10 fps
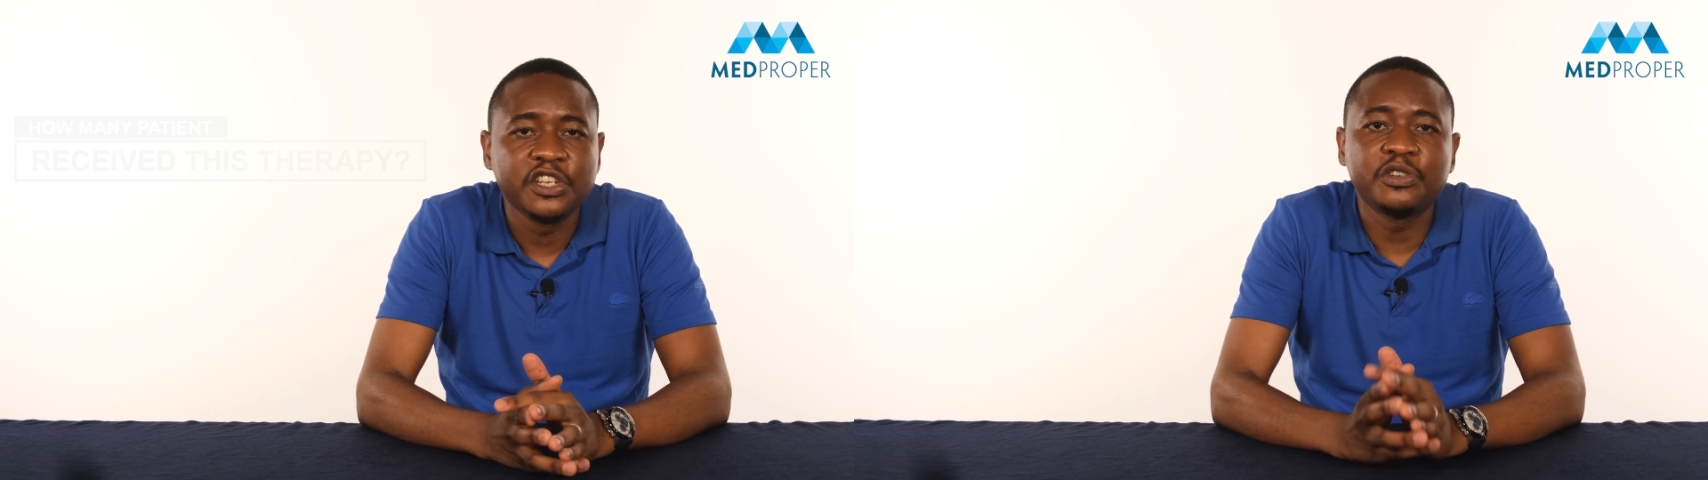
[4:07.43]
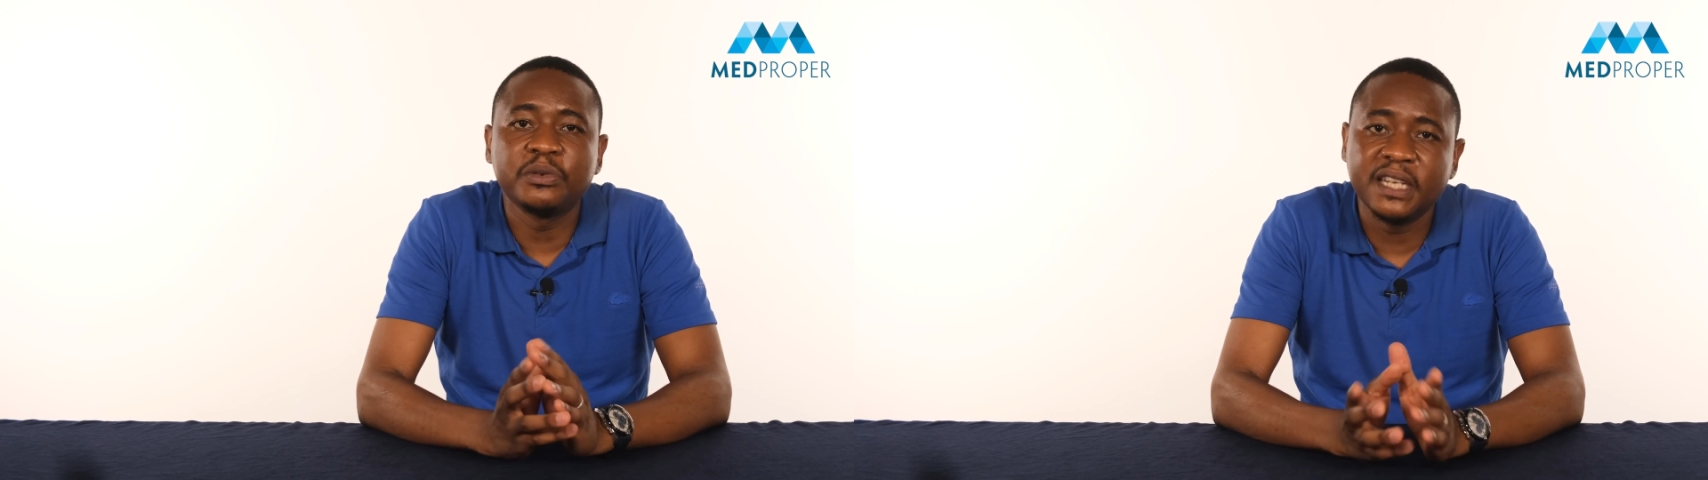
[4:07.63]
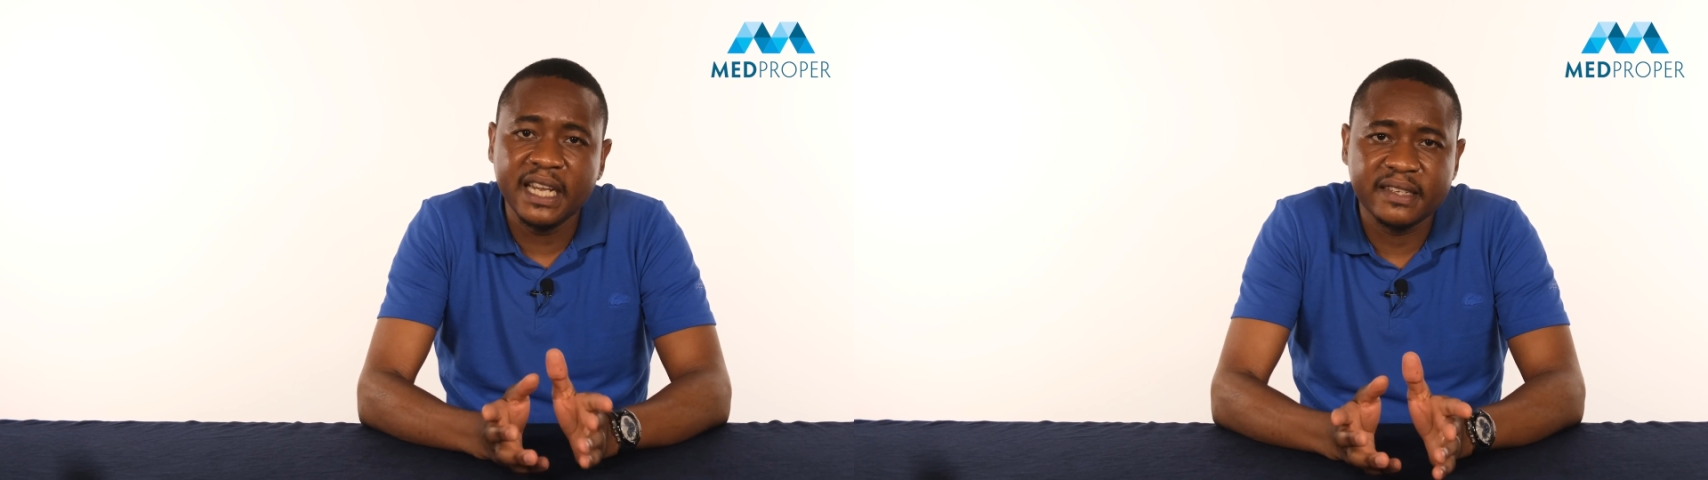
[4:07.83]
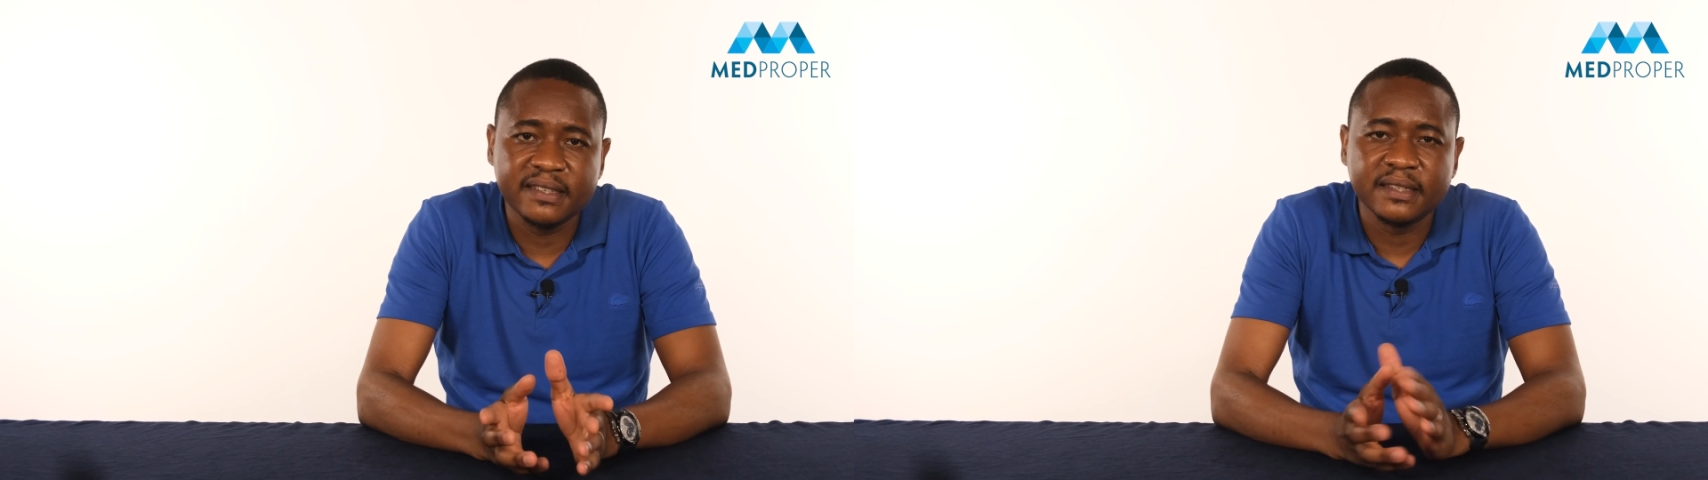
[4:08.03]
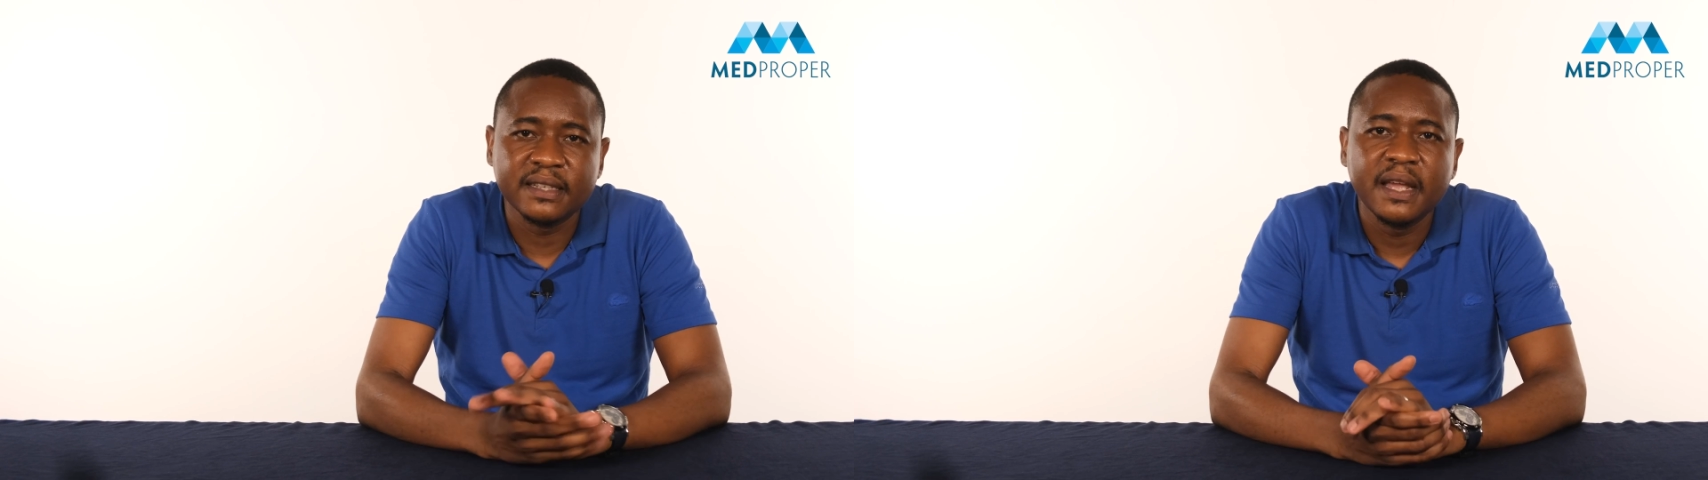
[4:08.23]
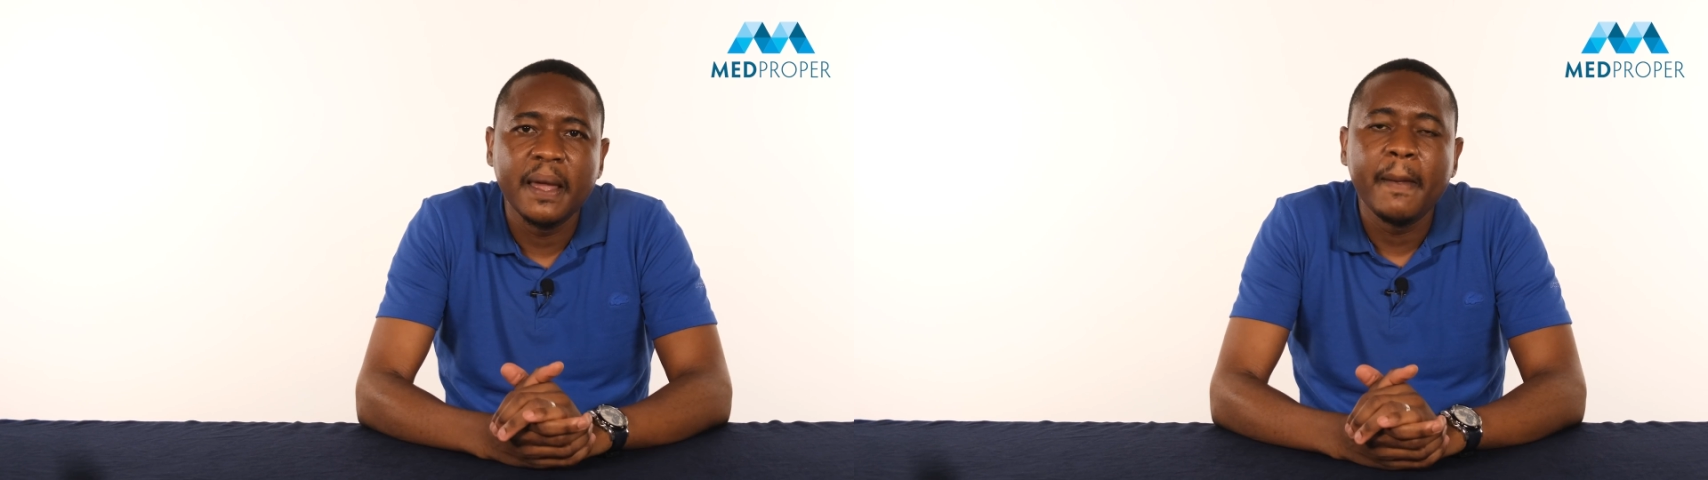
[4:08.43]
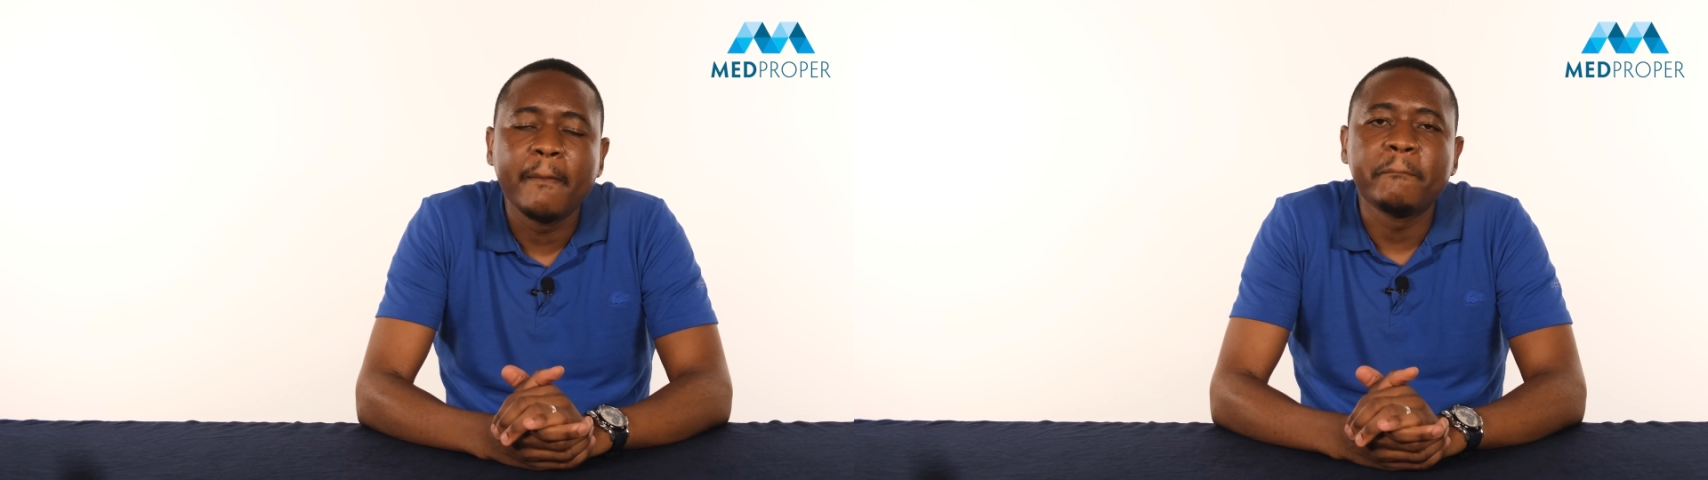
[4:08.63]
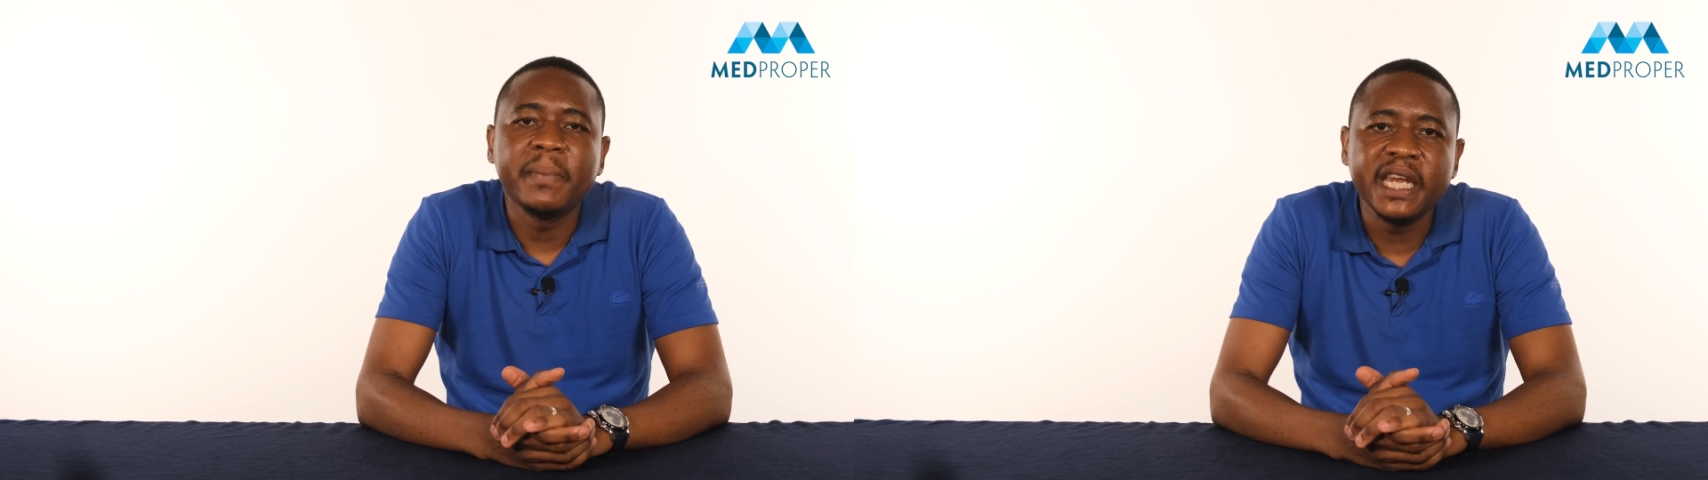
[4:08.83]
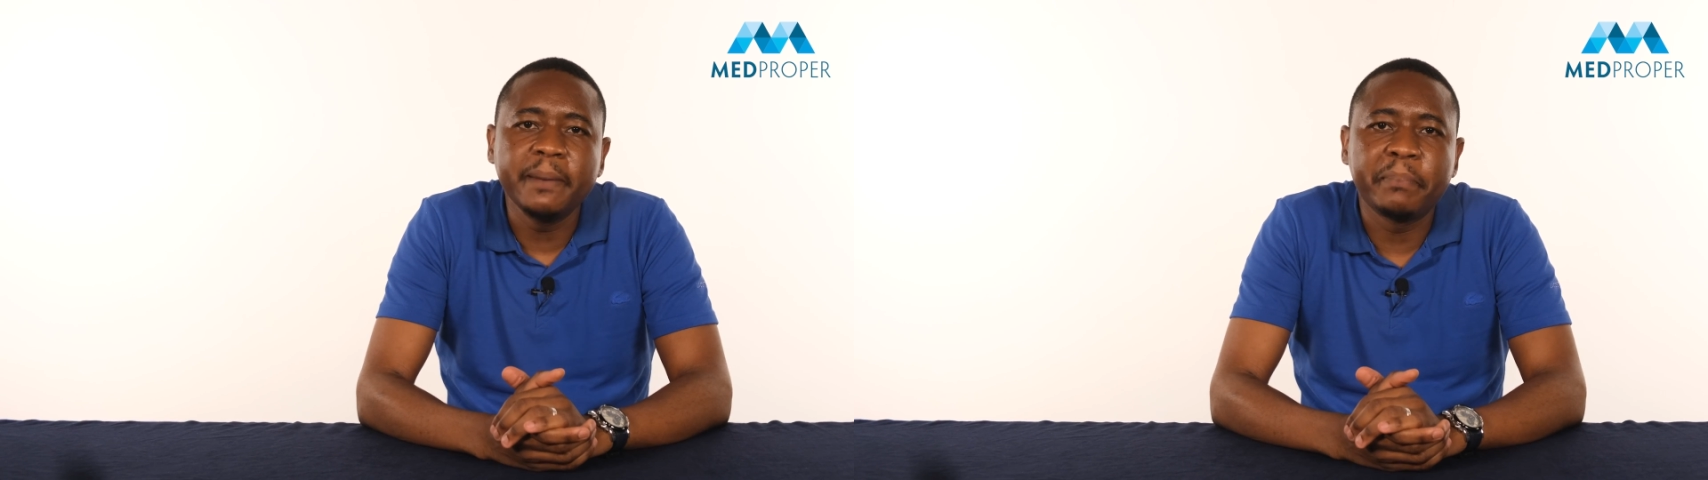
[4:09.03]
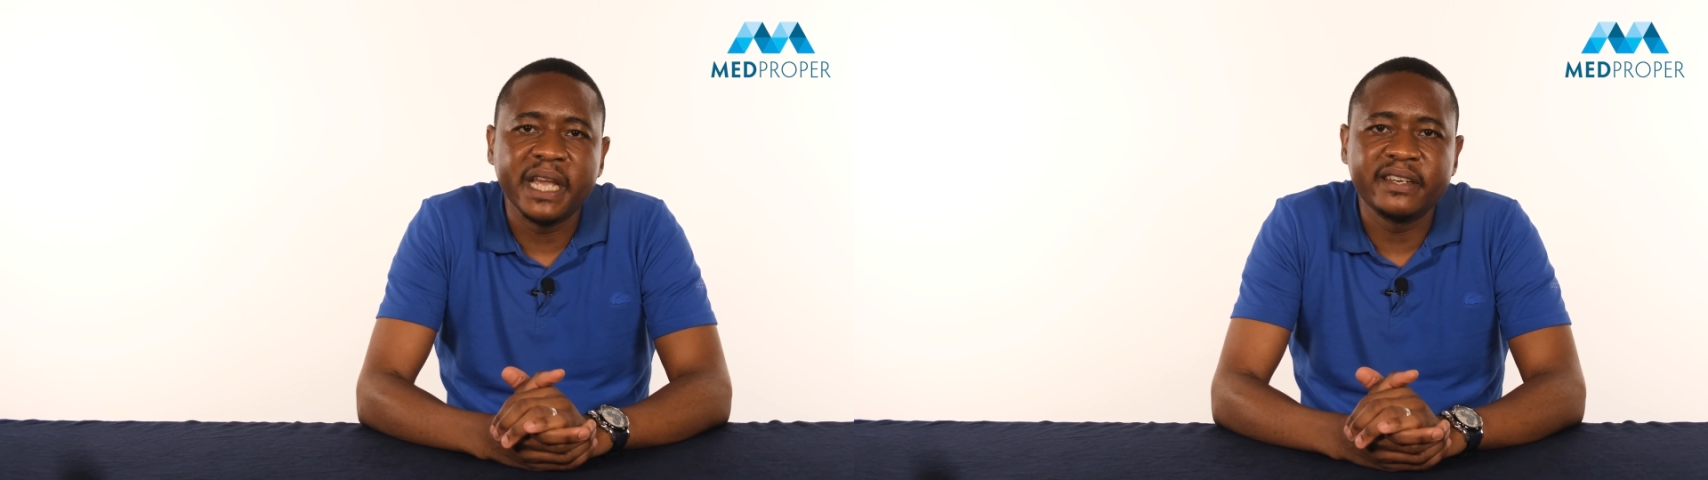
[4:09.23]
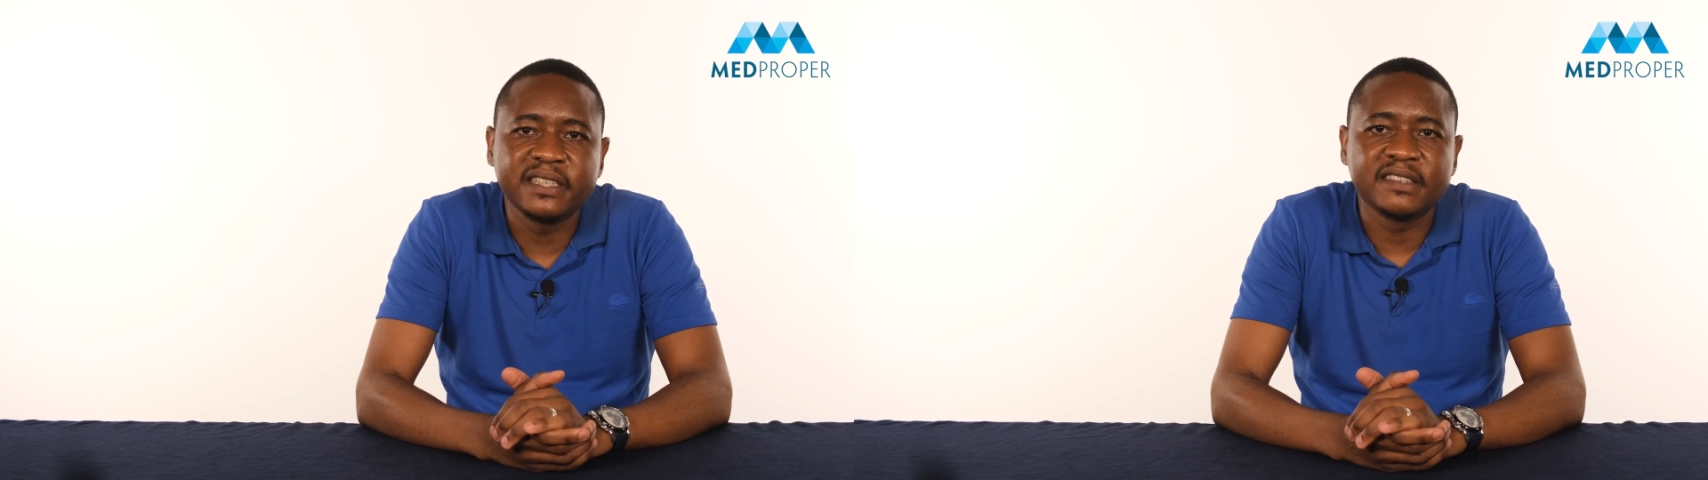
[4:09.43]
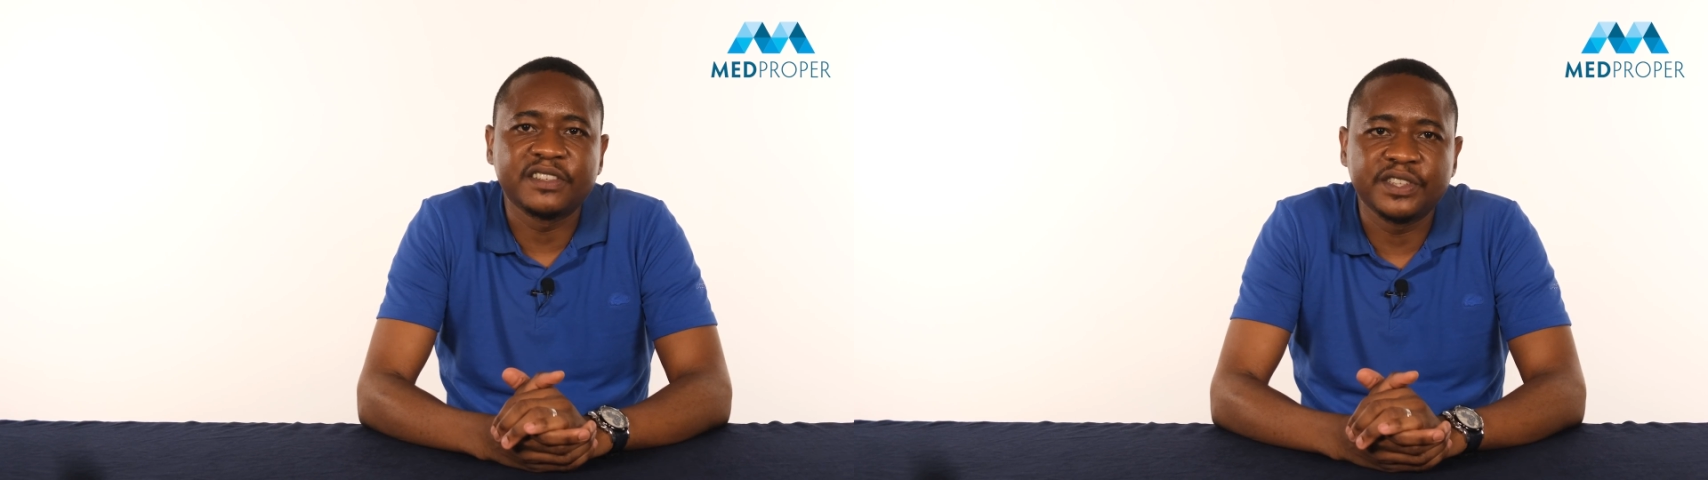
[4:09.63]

To date, many patients